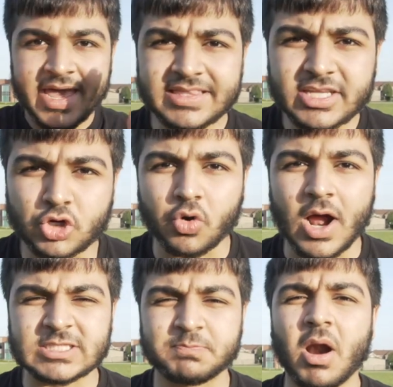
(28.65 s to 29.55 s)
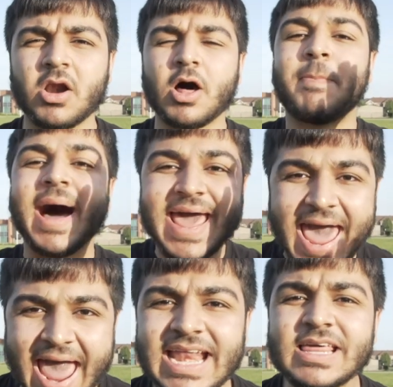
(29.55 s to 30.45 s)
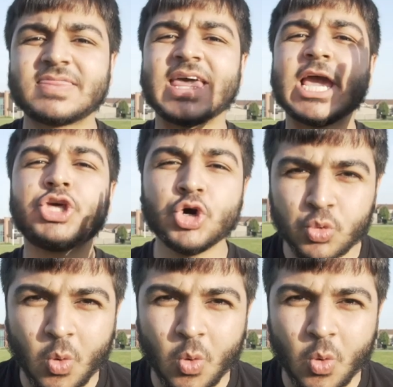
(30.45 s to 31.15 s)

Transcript: Hit the crossbar and I'll buy anything you